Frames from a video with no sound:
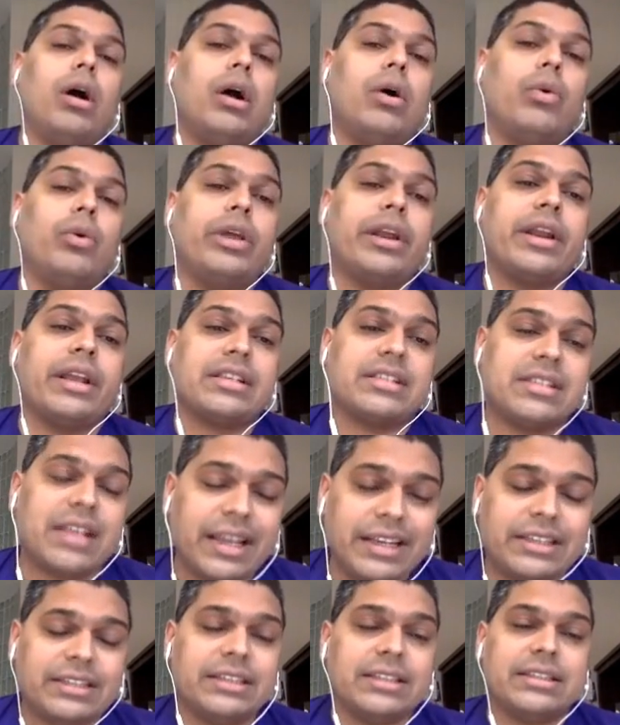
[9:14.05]
we are
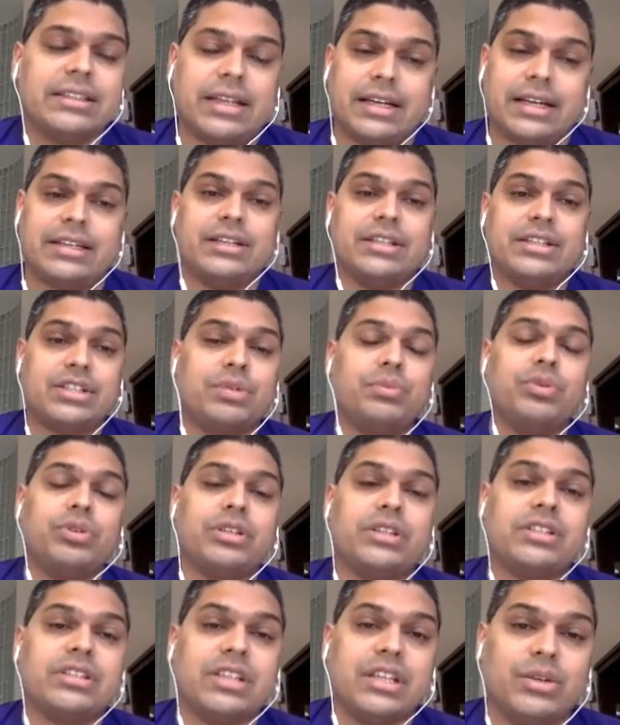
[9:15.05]
excited that
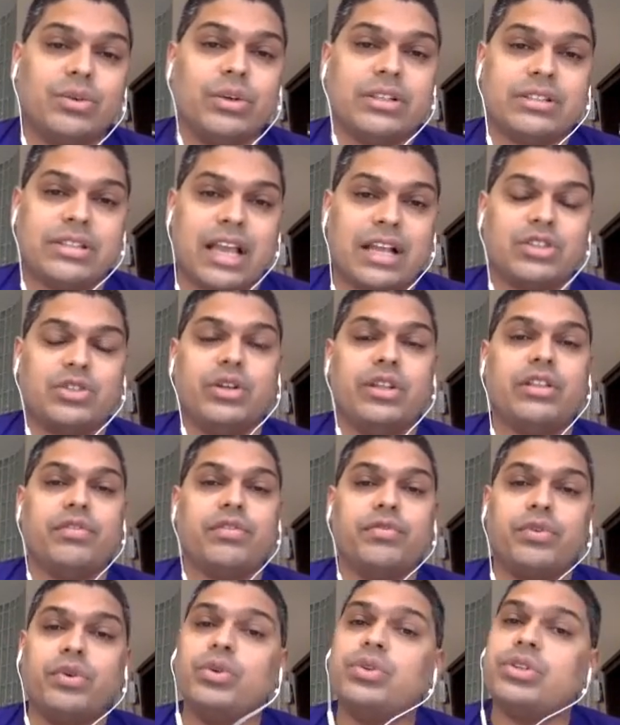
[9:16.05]
distributed SQL is actually the
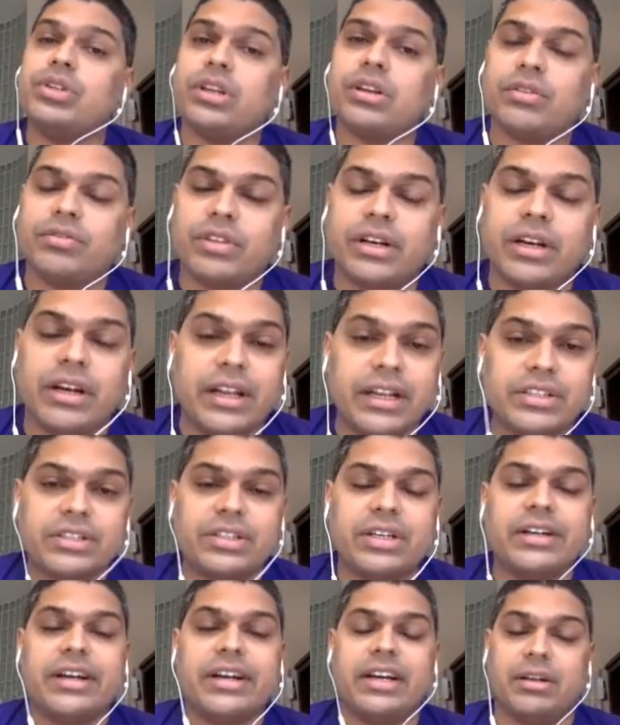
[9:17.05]
future of the
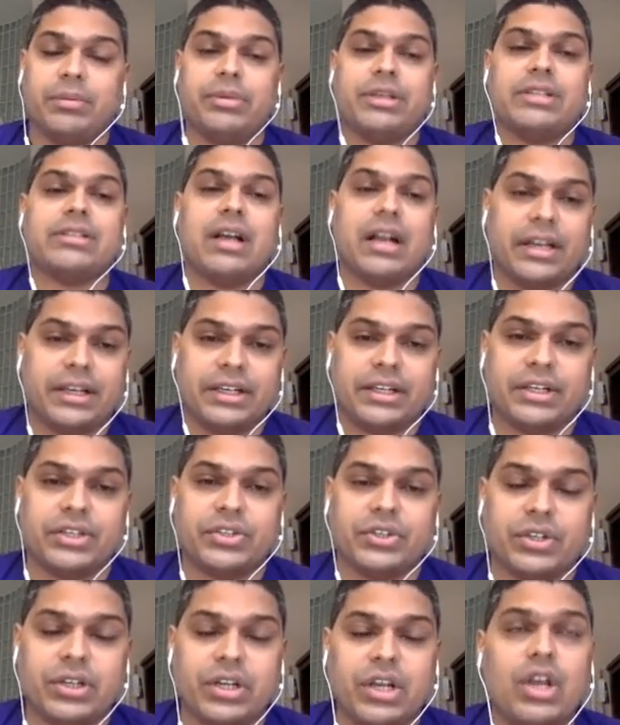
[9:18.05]
relational database
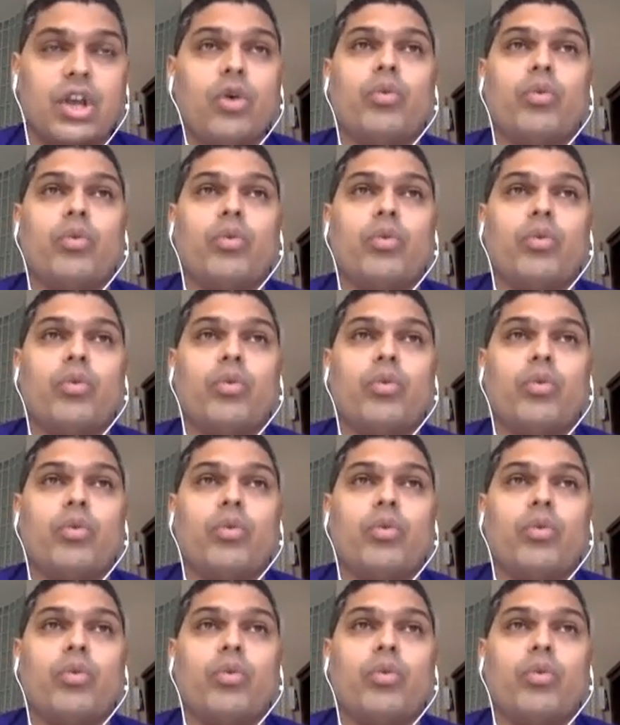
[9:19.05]
architecture,